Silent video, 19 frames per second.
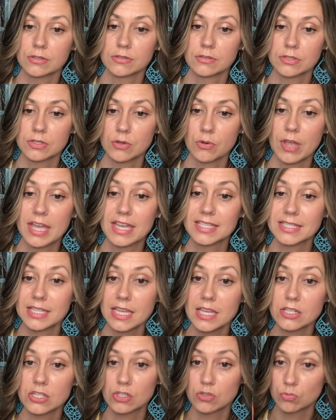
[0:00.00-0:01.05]
So
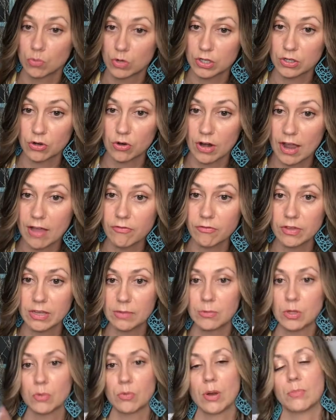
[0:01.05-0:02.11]
SH is one grapheme
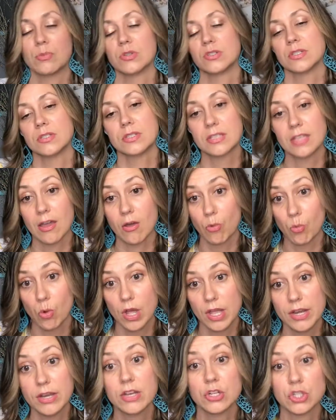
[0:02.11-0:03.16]
that represents that
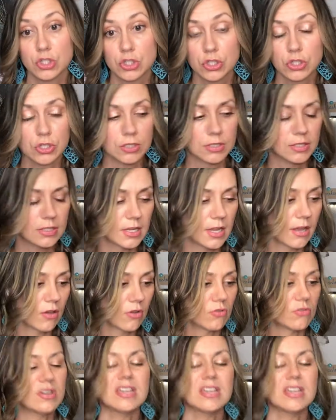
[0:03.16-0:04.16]
one sh sound.